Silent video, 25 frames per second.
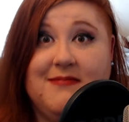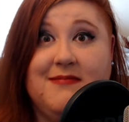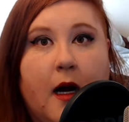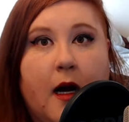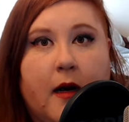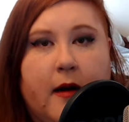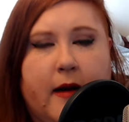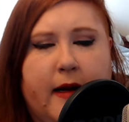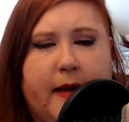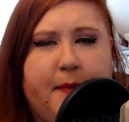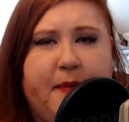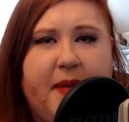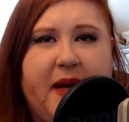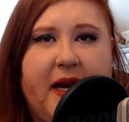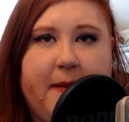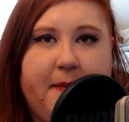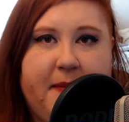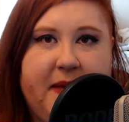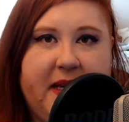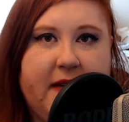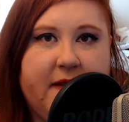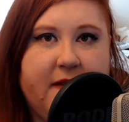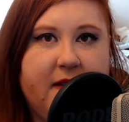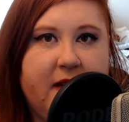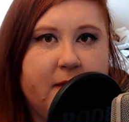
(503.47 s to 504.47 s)
All right, pet
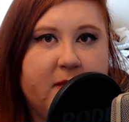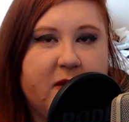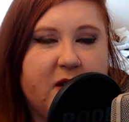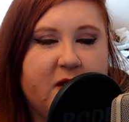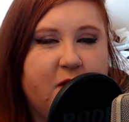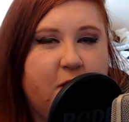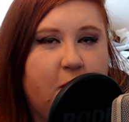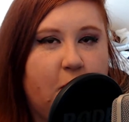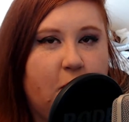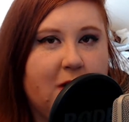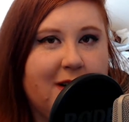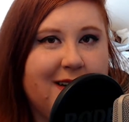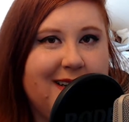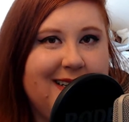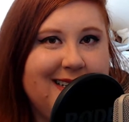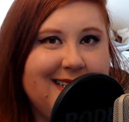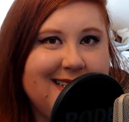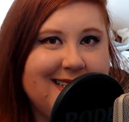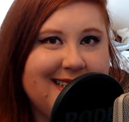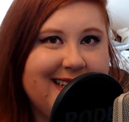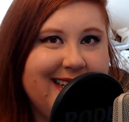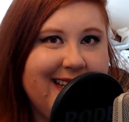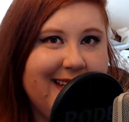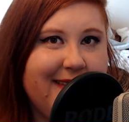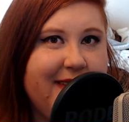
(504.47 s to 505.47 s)
peeve number 4
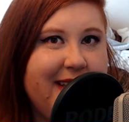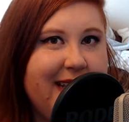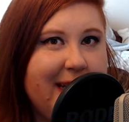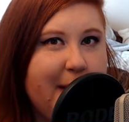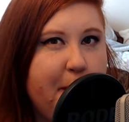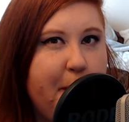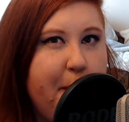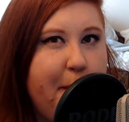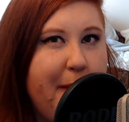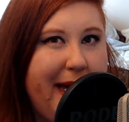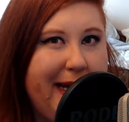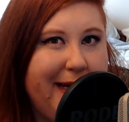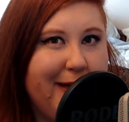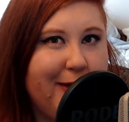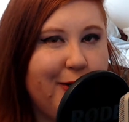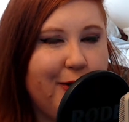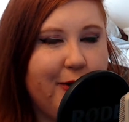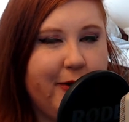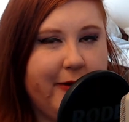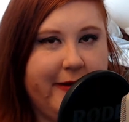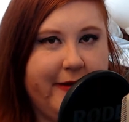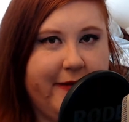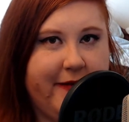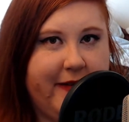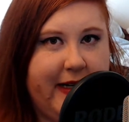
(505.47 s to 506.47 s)
is giving
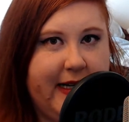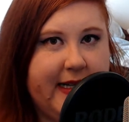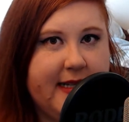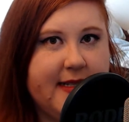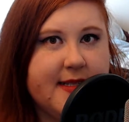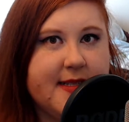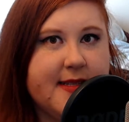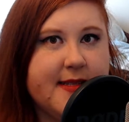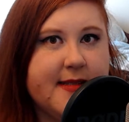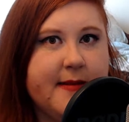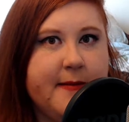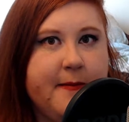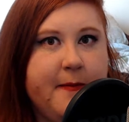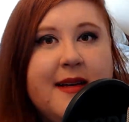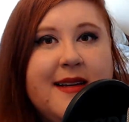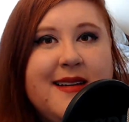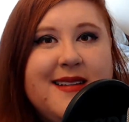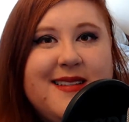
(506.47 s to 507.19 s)
medical advice.